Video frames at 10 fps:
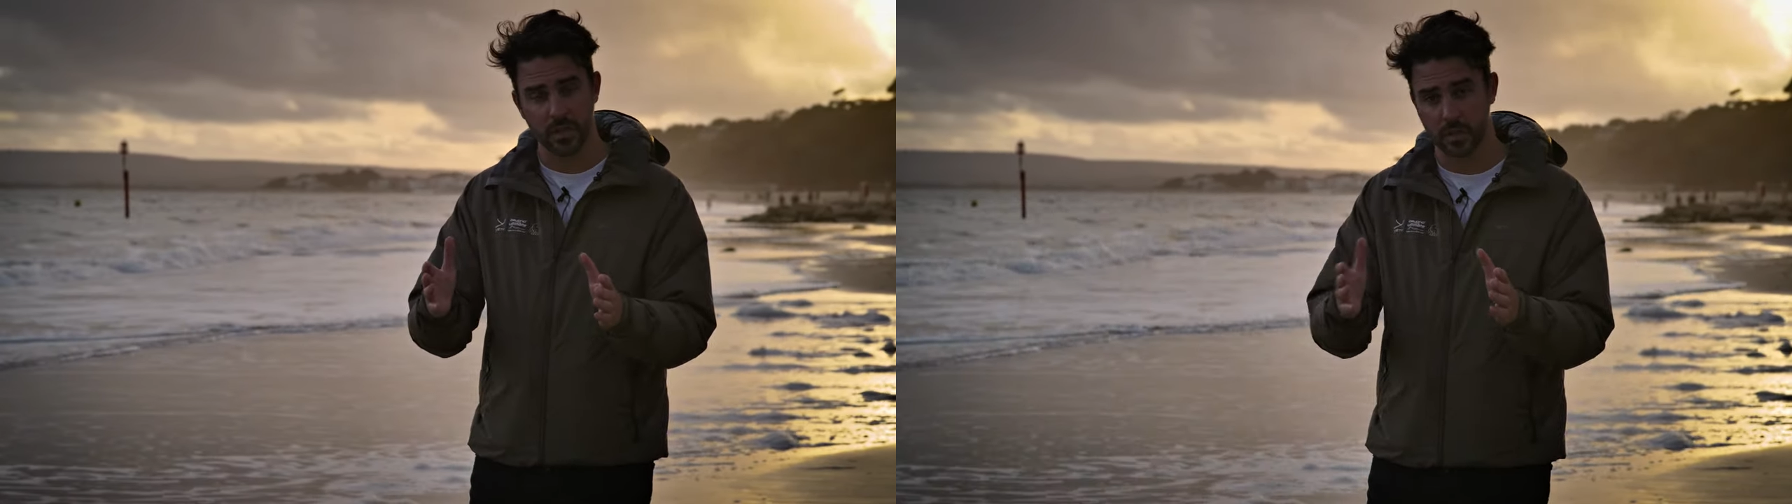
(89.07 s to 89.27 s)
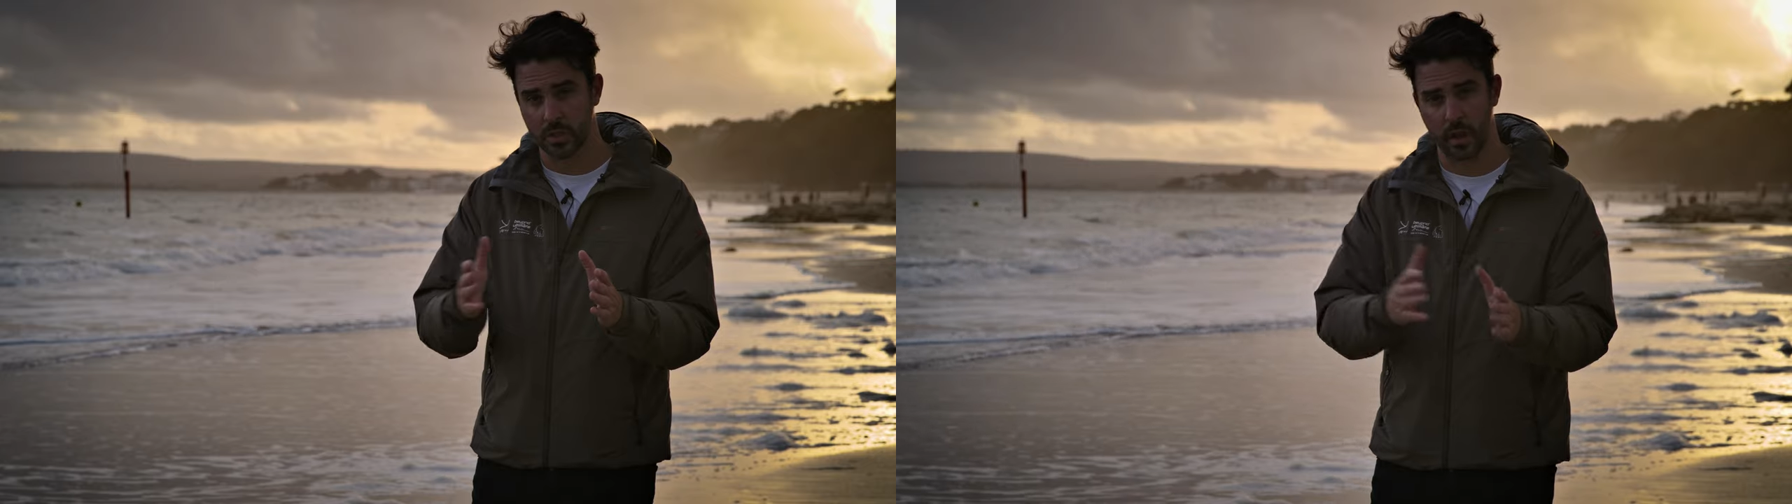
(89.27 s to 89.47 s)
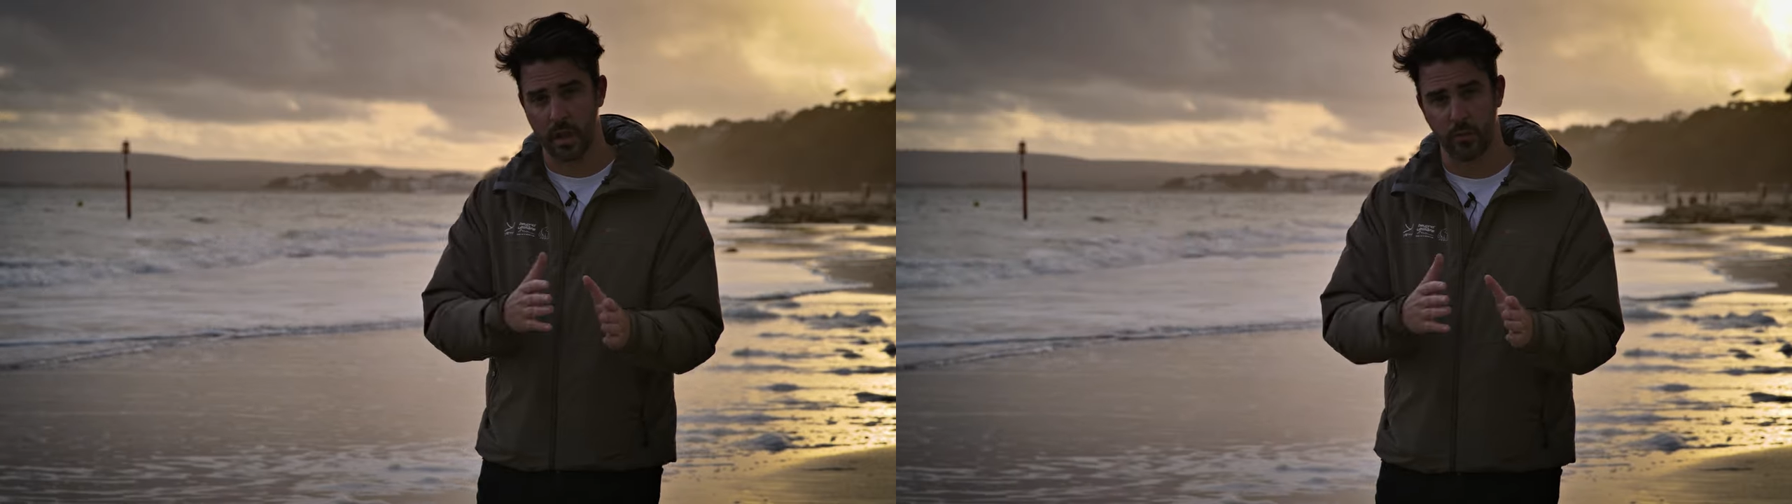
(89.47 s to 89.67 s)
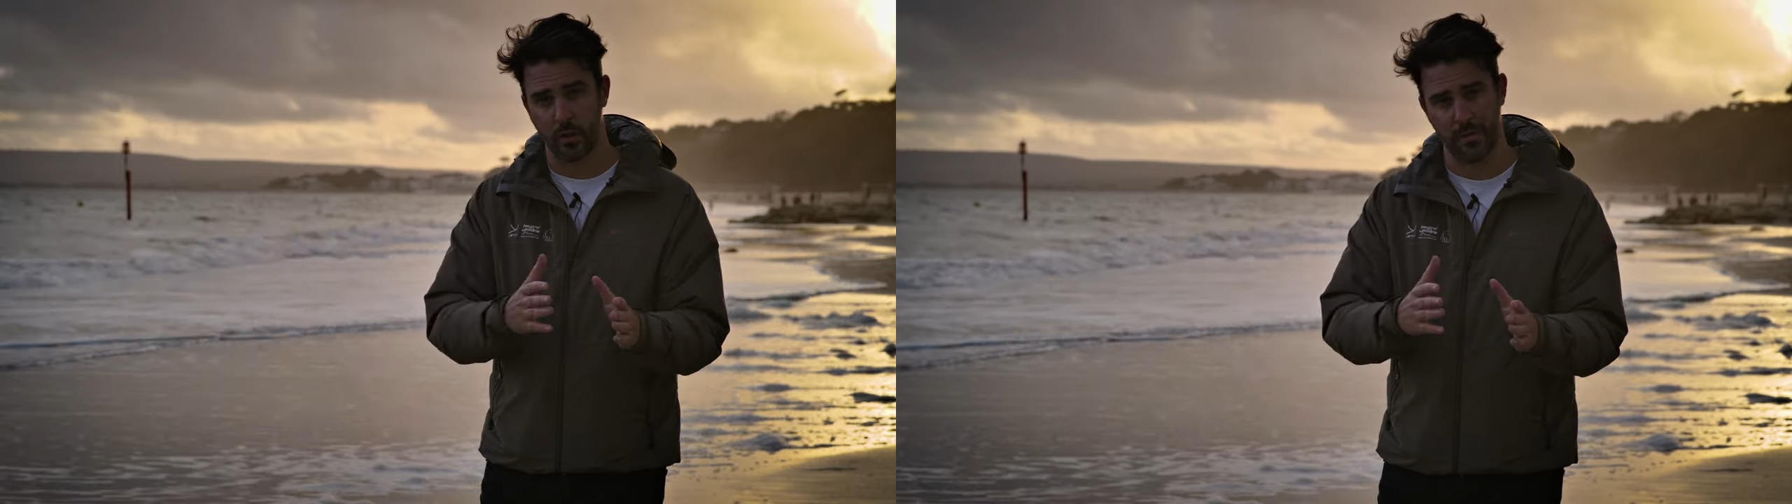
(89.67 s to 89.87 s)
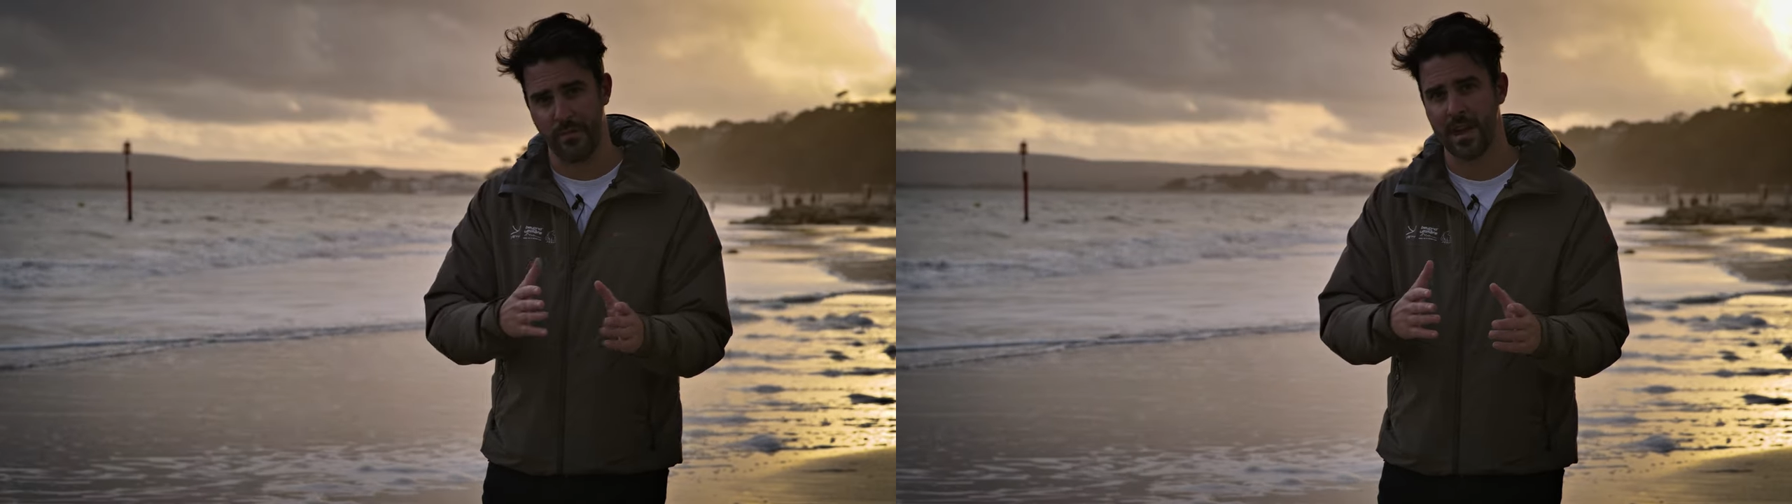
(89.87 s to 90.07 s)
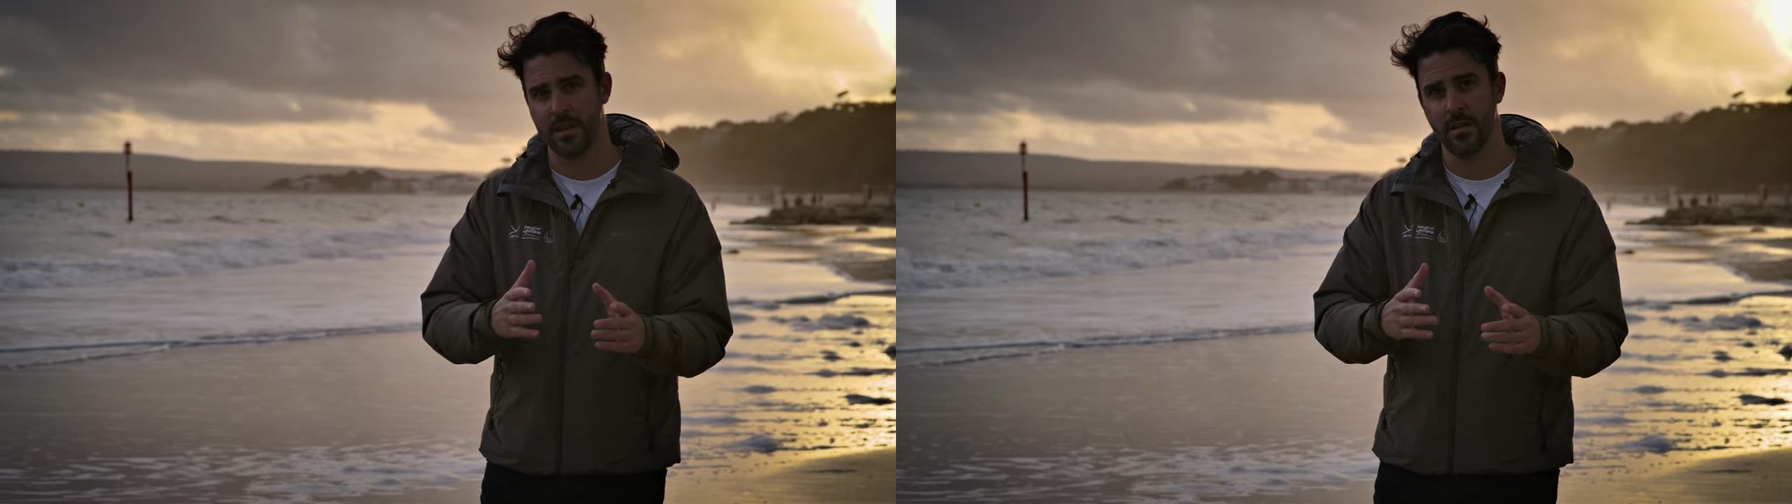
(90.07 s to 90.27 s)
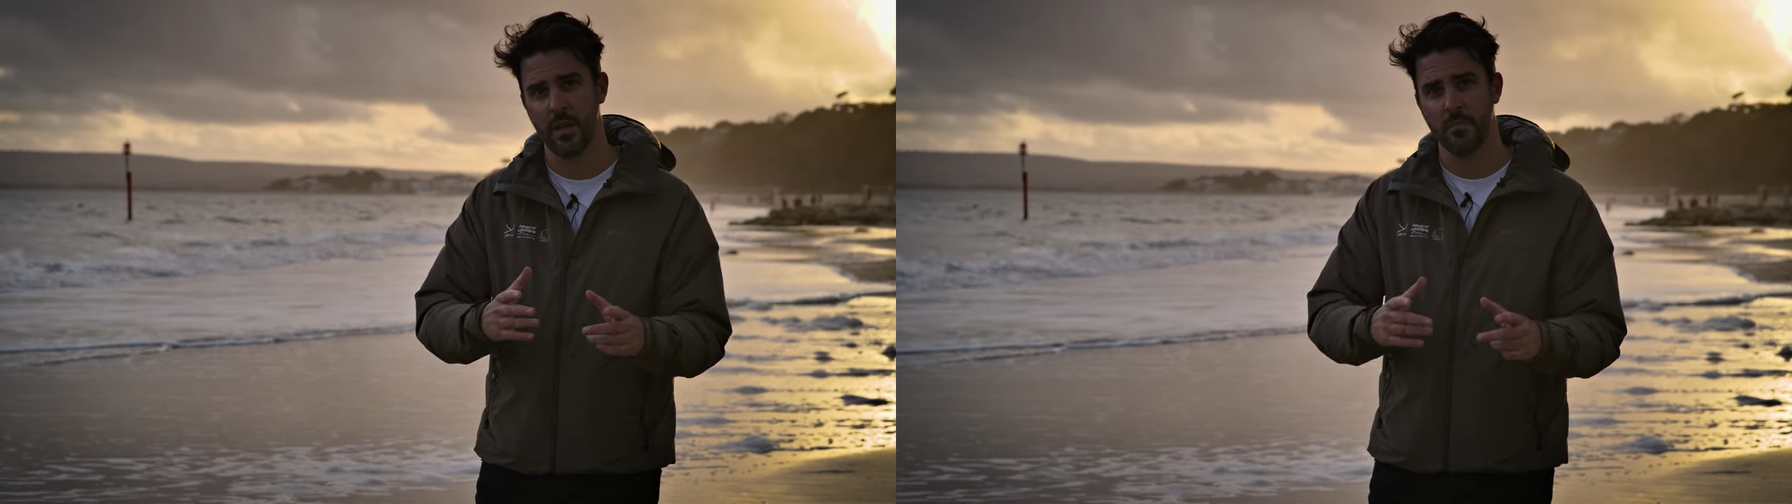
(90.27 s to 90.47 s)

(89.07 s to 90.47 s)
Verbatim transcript: as you're training for an event,